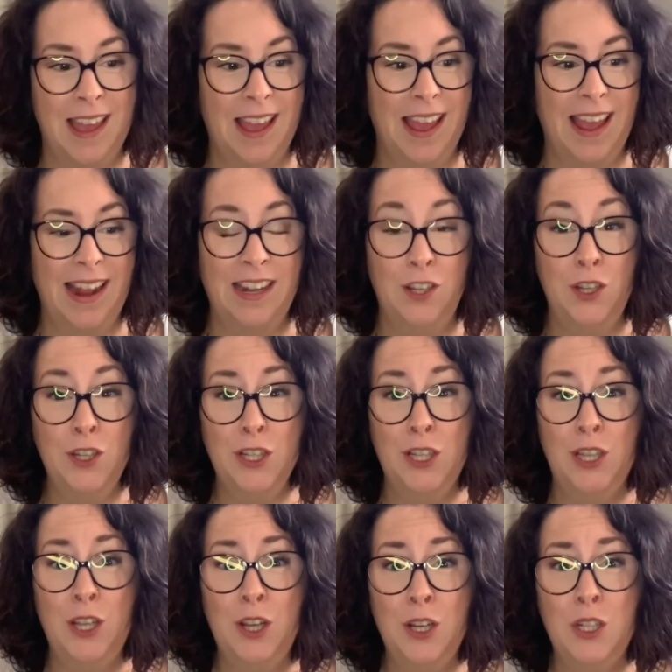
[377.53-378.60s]
and it just
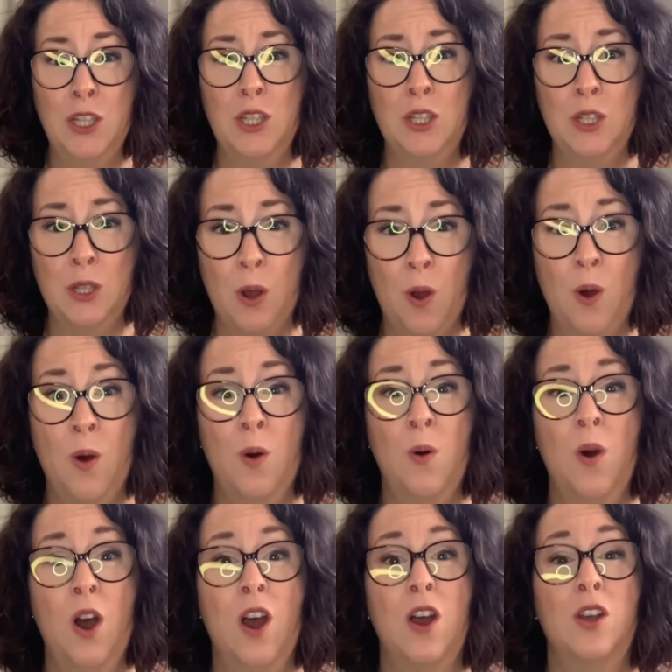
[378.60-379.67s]
looks
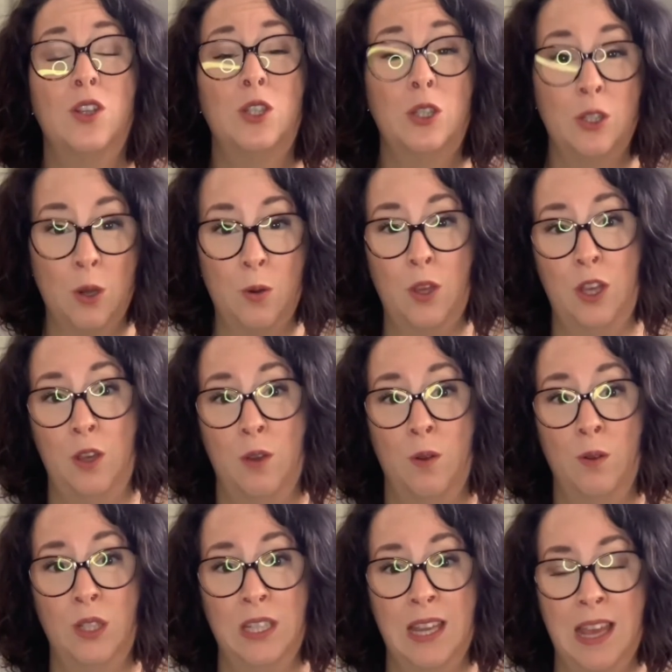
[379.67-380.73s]
so, so
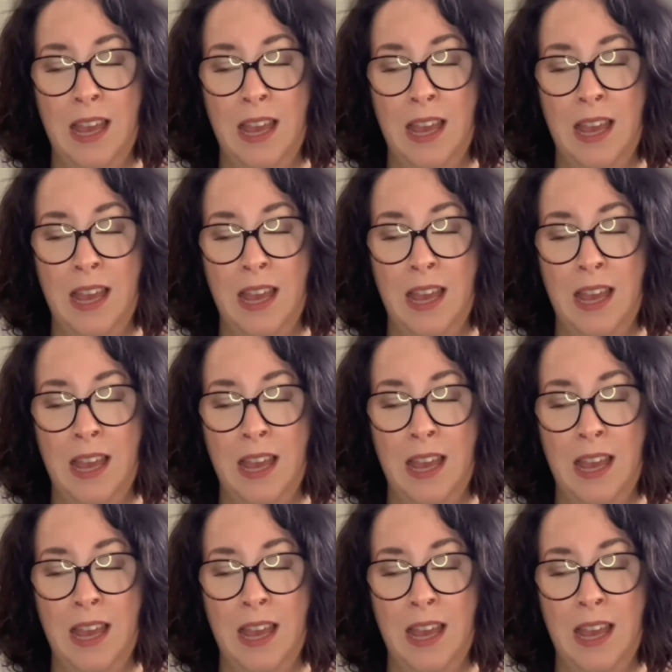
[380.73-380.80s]
cute.